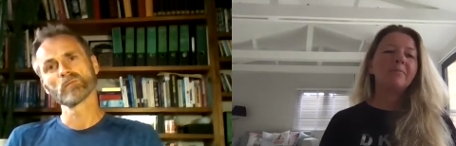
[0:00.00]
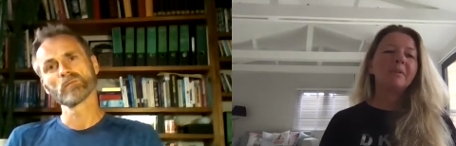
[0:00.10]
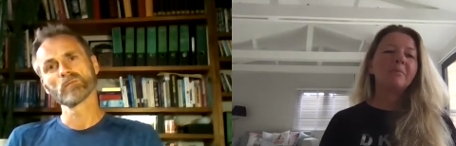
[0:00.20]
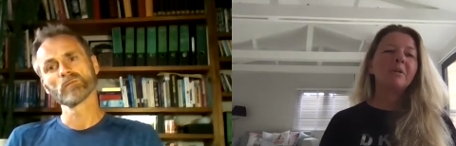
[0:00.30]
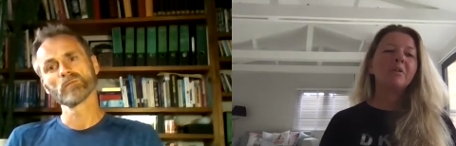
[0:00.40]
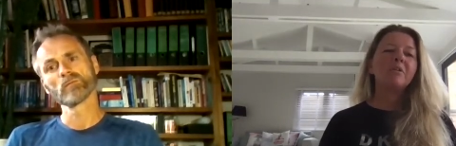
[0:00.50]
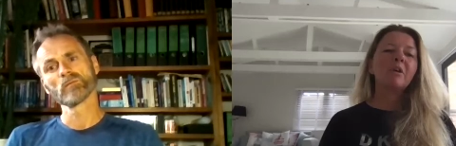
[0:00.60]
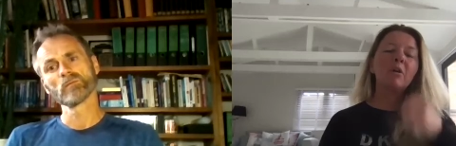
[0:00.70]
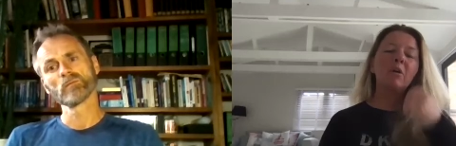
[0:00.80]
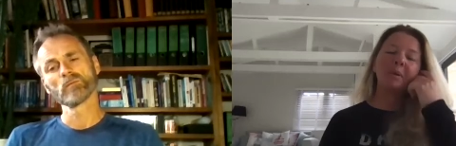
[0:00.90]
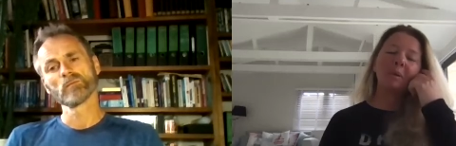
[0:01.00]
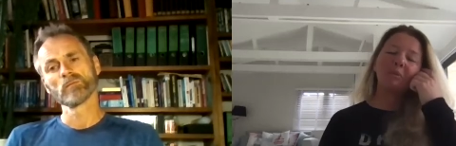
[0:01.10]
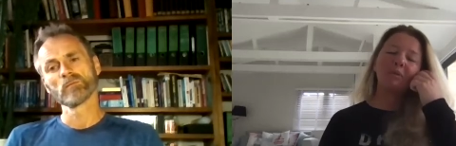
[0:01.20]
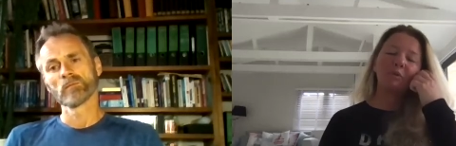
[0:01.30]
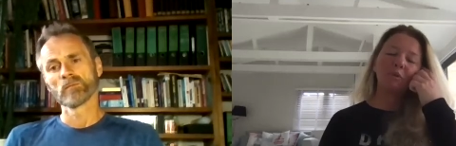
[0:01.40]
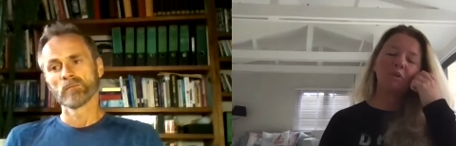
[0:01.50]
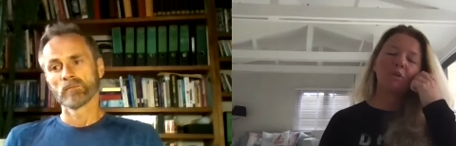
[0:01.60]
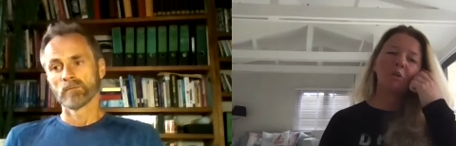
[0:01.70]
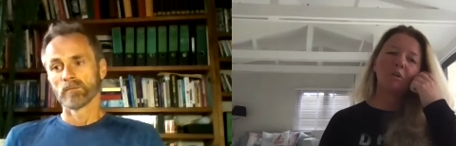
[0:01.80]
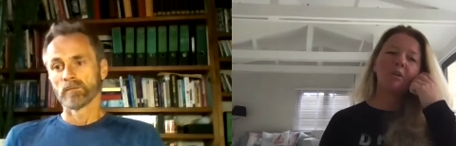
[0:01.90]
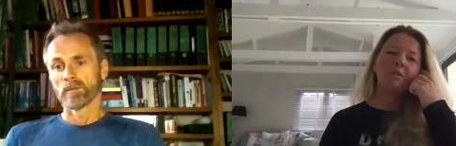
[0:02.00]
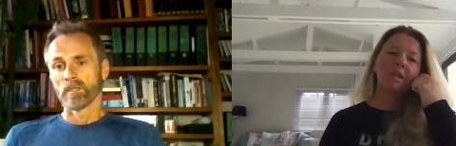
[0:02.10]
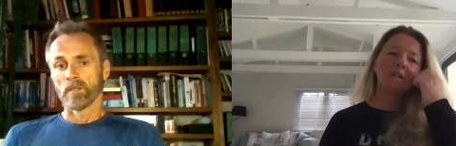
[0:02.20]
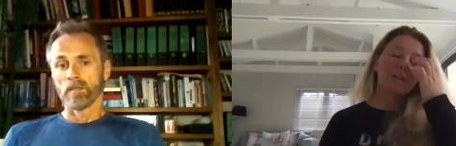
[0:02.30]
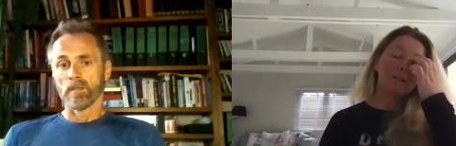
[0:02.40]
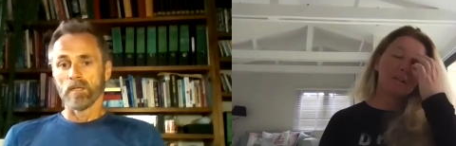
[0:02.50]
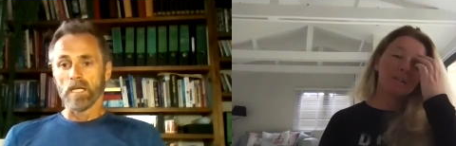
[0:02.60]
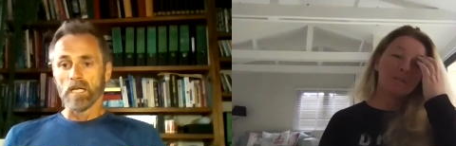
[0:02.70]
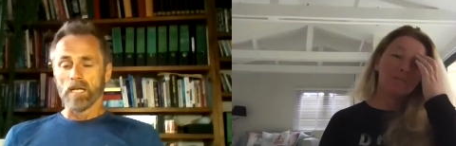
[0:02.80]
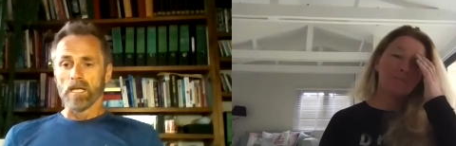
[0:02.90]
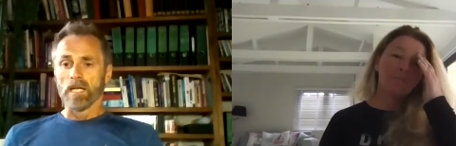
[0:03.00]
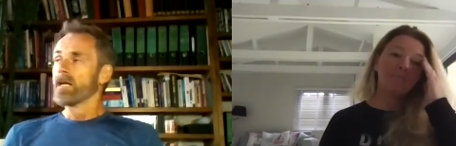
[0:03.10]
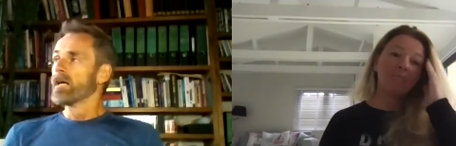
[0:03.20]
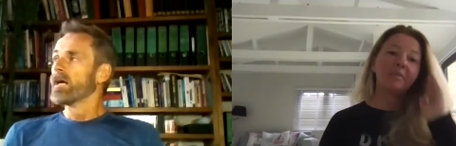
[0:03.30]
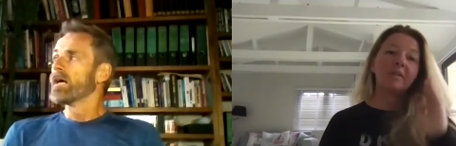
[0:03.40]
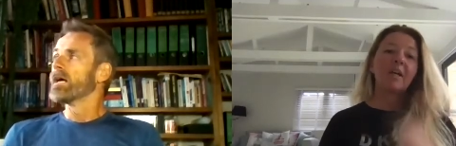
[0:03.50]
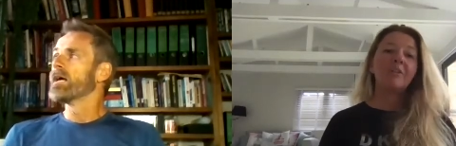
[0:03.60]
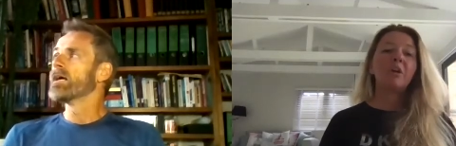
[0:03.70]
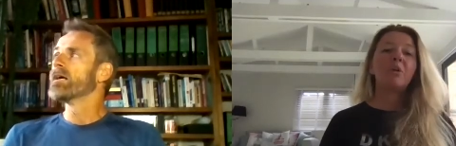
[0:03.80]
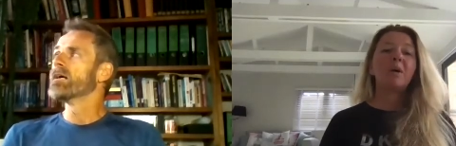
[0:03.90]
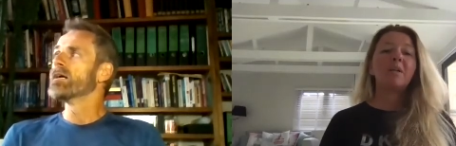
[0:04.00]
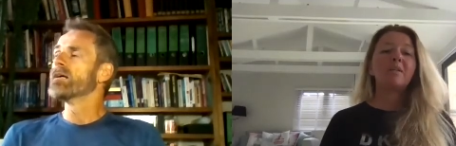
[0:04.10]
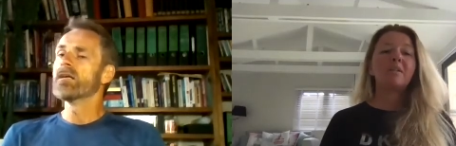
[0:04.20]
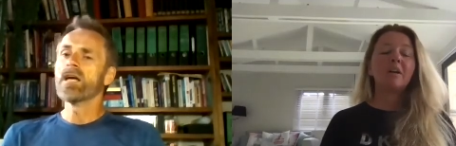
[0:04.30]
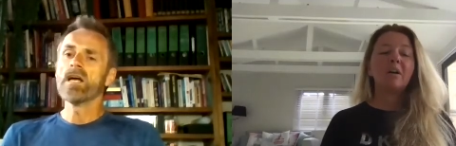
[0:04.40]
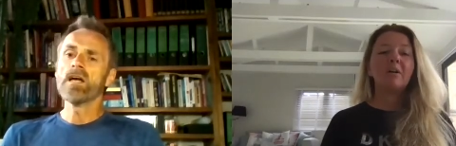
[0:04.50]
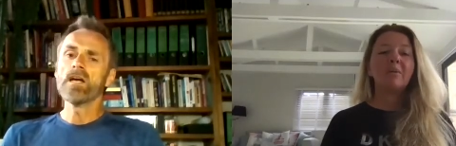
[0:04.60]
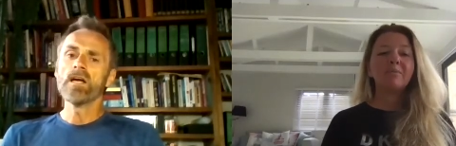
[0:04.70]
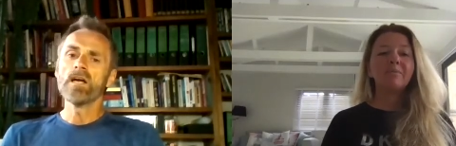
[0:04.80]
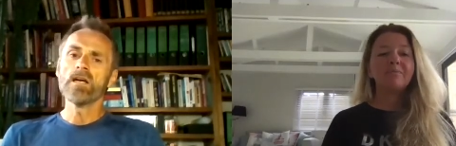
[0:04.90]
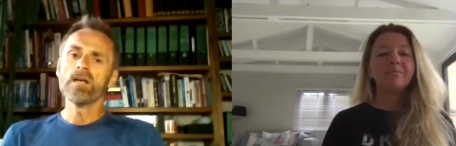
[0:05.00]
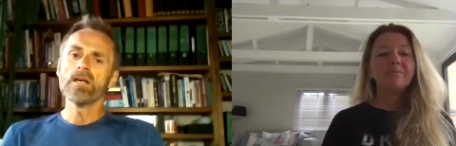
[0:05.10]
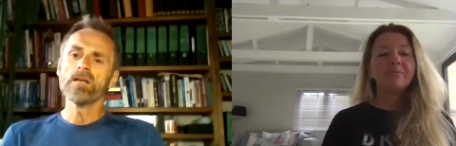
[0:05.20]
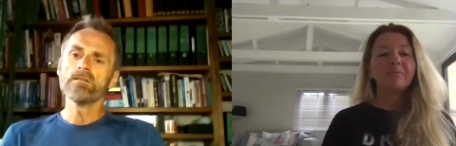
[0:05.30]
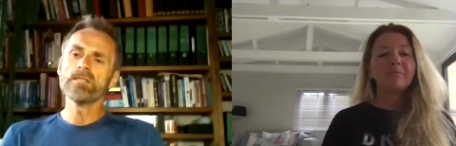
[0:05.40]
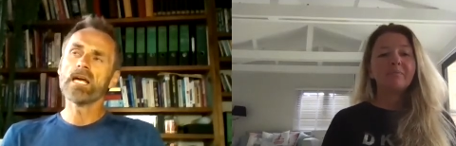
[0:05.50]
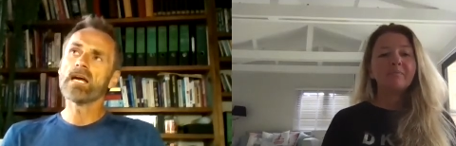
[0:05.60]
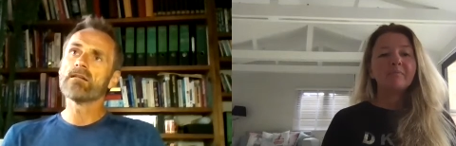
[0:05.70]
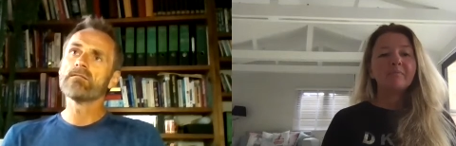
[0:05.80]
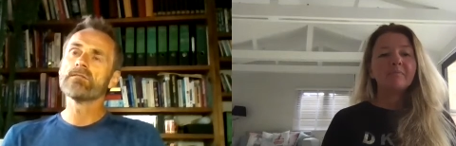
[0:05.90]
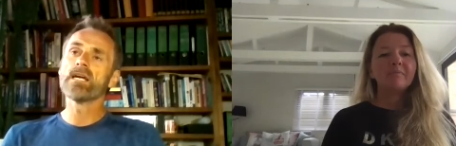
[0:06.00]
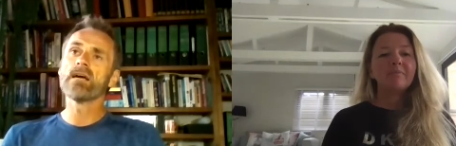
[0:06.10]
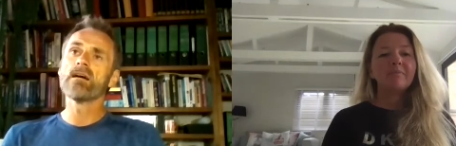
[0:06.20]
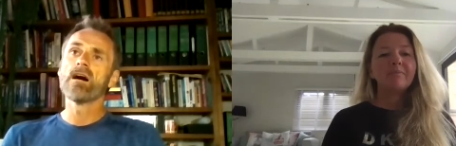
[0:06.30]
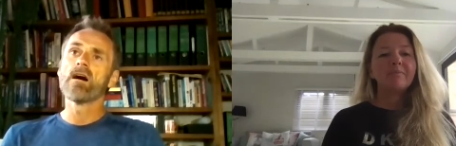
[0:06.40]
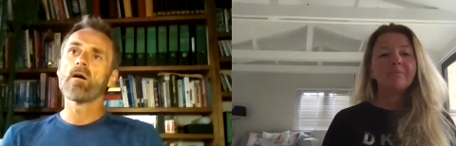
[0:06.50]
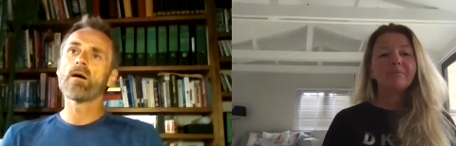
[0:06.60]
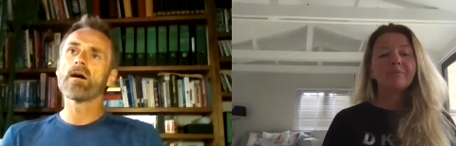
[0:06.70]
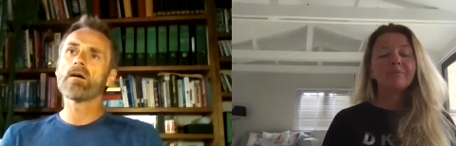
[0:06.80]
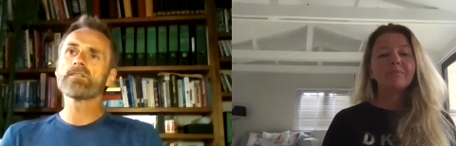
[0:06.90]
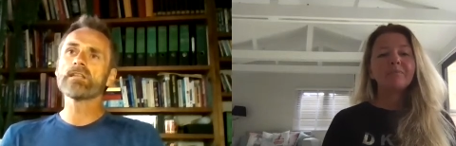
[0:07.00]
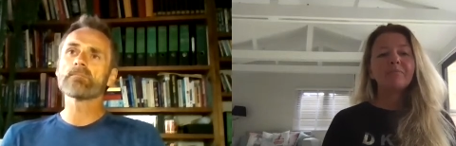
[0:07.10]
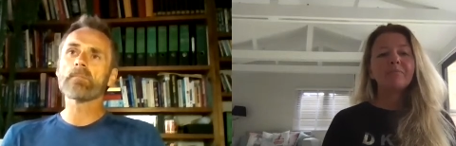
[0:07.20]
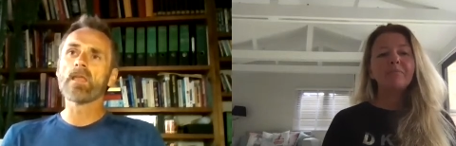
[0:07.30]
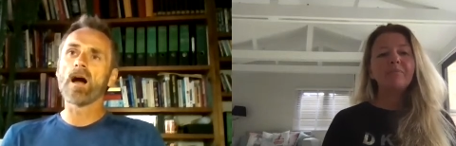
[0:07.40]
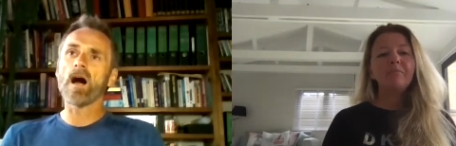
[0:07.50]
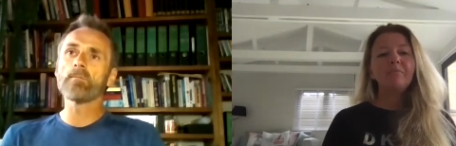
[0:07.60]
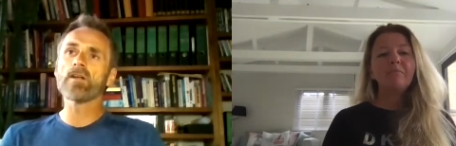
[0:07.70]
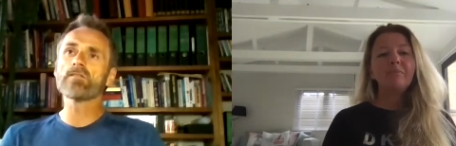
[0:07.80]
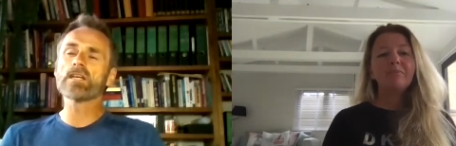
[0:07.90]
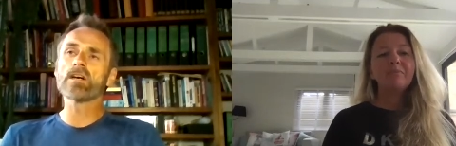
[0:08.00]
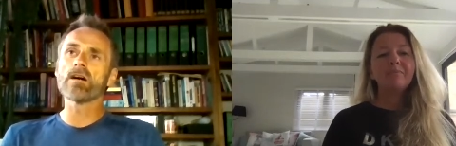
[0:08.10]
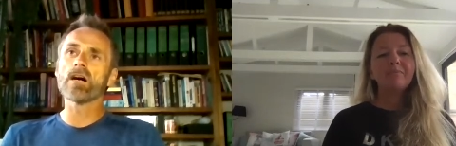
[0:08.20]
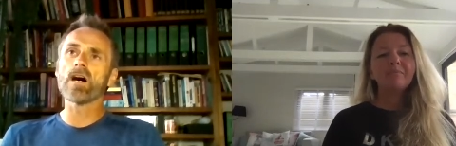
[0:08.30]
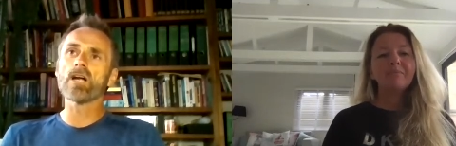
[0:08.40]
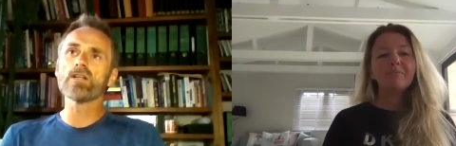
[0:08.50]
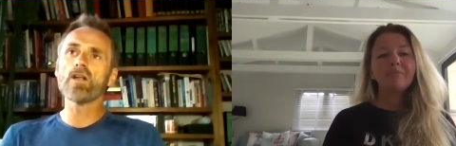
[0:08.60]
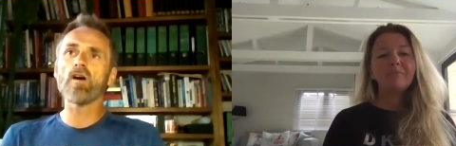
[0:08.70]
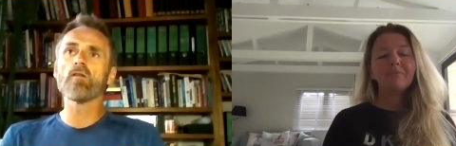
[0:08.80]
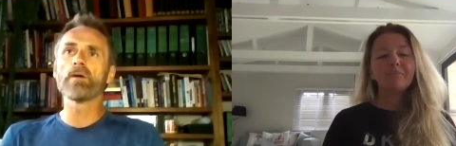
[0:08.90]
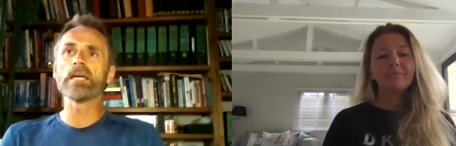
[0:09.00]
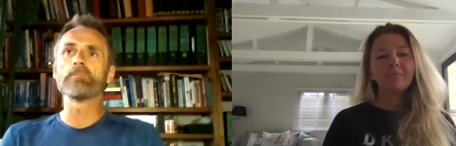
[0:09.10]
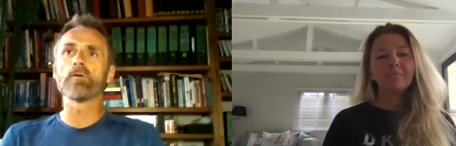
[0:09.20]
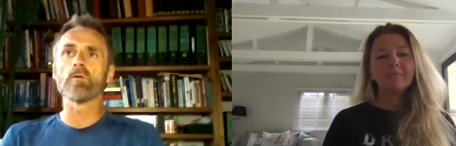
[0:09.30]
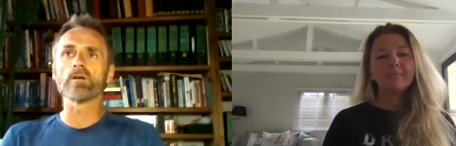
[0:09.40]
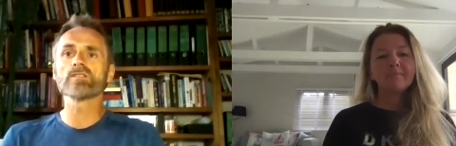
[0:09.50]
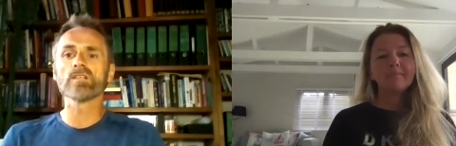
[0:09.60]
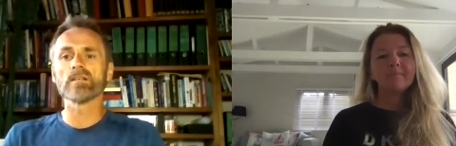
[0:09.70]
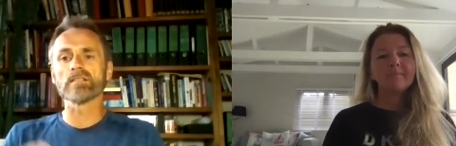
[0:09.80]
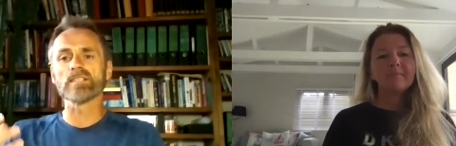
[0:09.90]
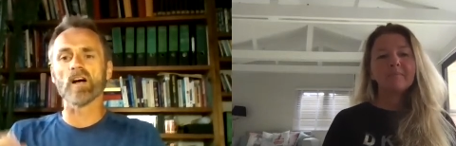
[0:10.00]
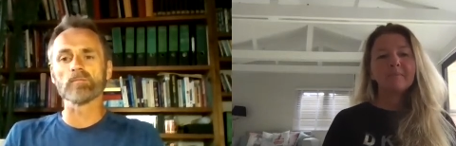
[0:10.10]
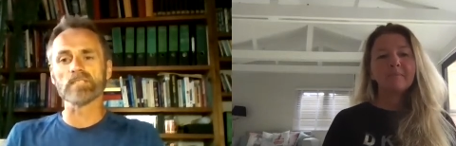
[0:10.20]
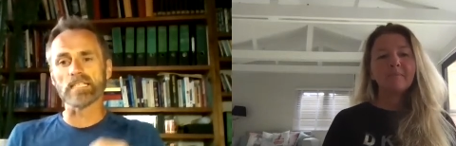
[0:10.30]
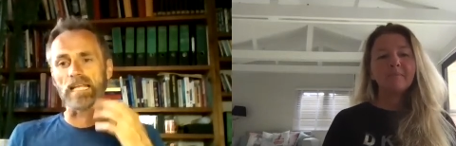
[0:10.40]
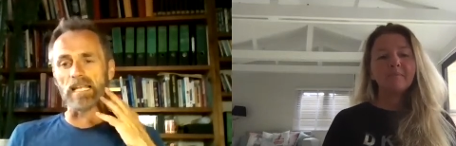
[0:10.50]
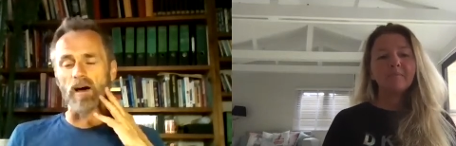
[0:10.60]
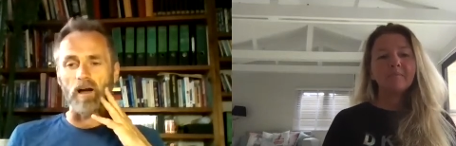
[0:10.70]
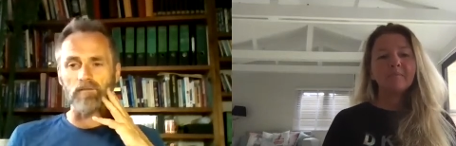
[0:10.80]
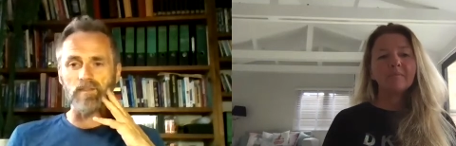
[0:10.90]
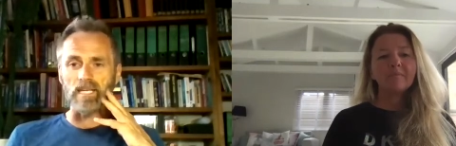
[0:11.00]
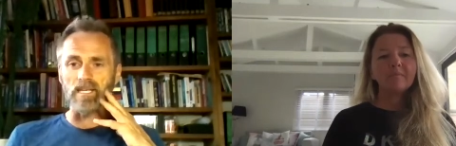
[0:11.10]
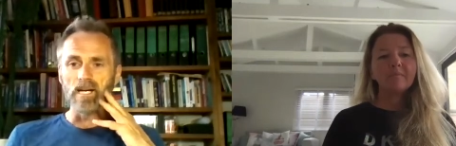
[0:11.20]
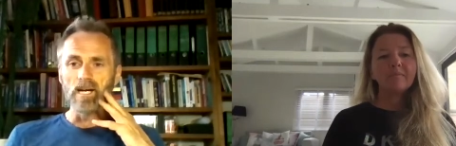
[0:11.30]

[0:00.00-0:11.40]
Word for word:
Speaker 1: because a lot of people feel stuck, don't they? Um, and don't know where to start.
Speaker 2: Yeah, yeah. I think, I mean, I think a, a lot of people at certain times in their life think,